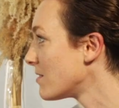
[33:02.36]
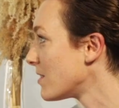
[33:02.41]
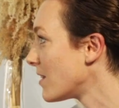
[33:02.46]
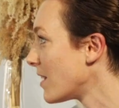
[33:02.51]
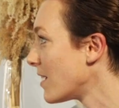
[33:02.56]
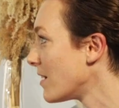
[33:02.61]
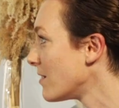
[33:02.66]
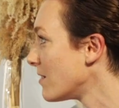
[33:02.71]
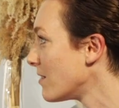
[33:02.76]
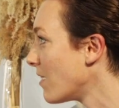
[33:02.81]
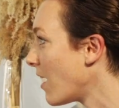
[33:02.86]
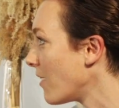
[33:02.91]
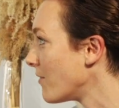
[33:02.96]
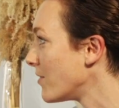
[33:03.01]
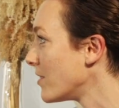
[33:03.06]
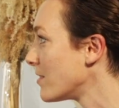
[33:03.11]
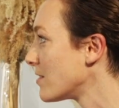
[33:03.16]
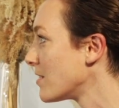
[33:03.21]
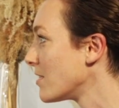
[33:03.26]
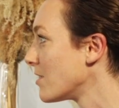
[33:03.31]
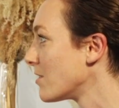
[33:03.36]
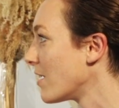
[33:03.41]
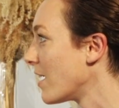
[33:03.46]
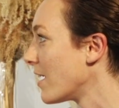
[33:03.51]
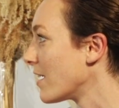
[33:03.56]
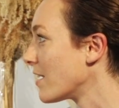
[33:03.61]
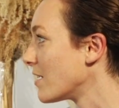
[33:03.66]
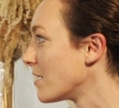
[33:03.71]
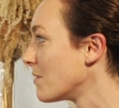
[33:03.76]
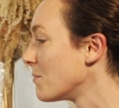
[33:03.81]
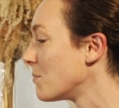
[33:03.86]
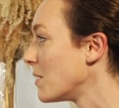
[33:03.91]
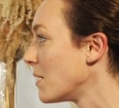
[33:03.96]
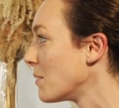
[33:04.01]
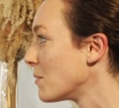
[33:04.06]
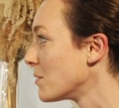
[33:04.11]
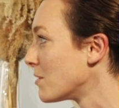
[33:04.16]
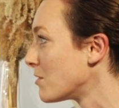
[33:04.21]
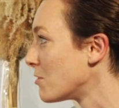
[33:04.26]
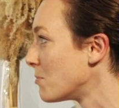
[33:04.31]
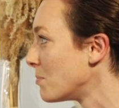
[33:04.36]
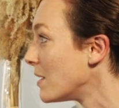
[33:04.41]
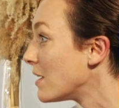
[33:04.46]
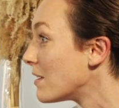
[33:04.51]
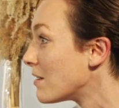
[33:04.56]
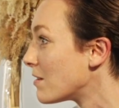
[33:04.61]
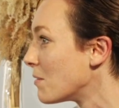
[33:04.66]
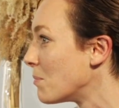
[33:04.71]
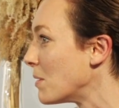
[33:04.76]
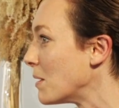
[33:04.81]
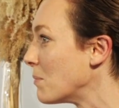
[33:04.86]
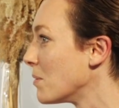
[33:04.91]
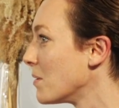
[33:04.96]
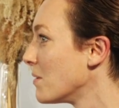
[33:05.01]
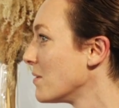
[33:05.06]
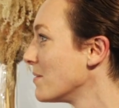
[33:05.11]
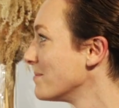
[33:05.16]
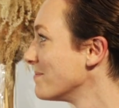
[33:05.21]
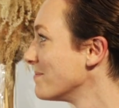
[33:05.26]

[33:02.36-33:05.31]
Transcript: then obviously you're not going to be able to speak to people.